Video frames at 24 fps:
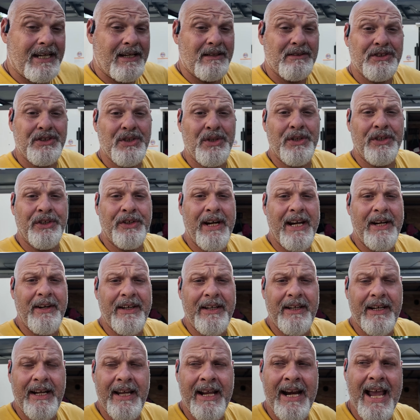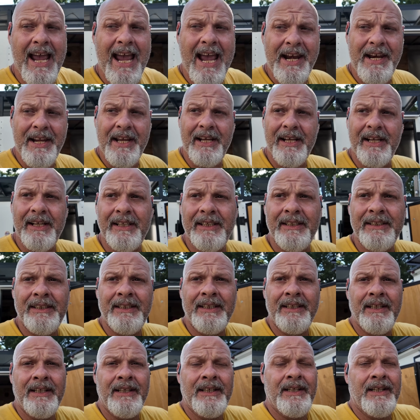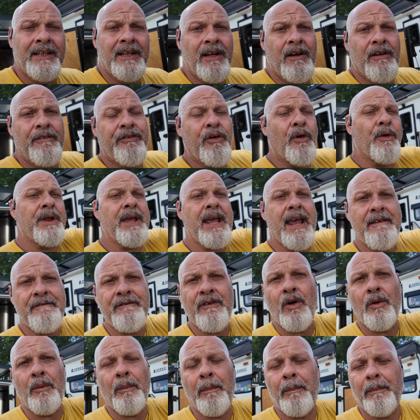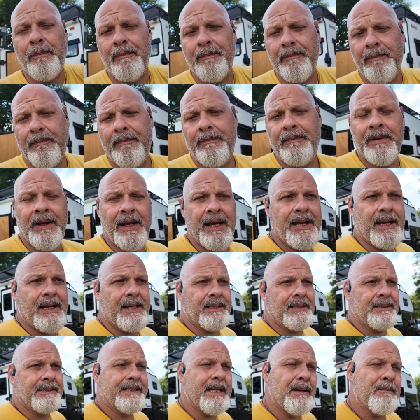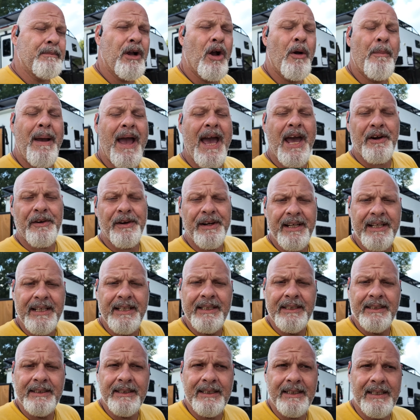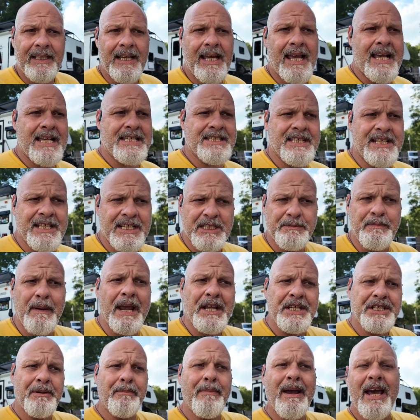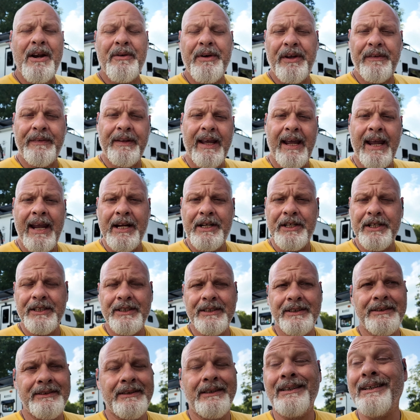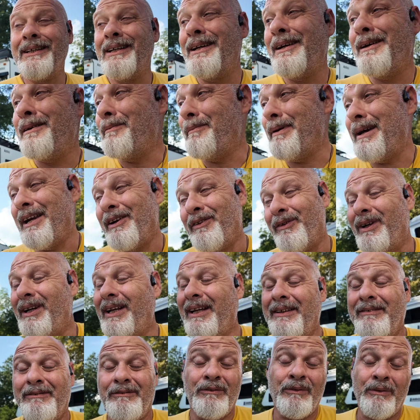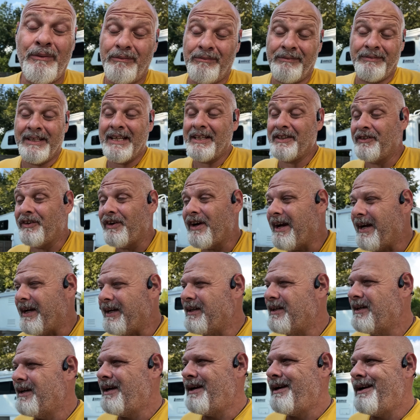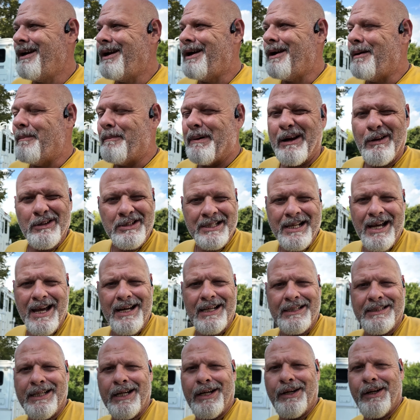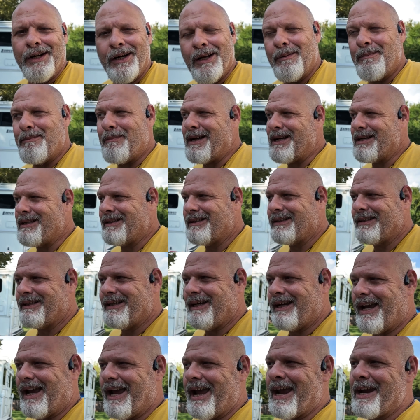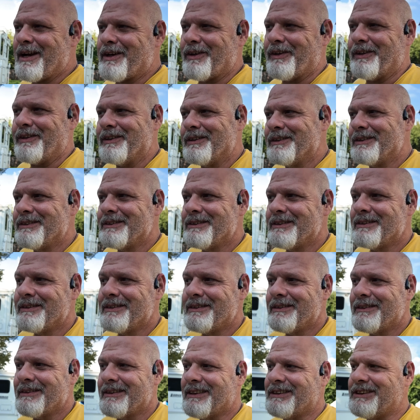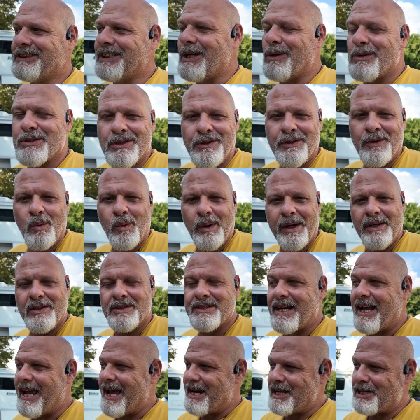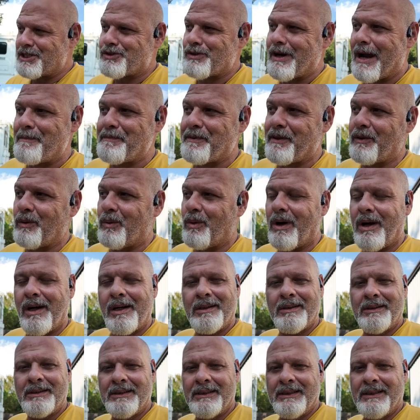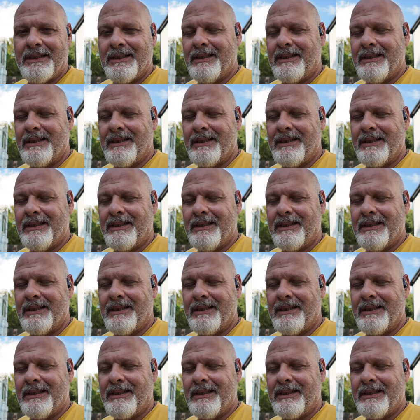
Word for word: It was doing great. And I had a 48 volt uh, Timgo battery as an expansion battery on the Anker. Man, it really did great. But I was kind of tearing up my Anker because, you know, it was on the wheels and I had it strapped to the wall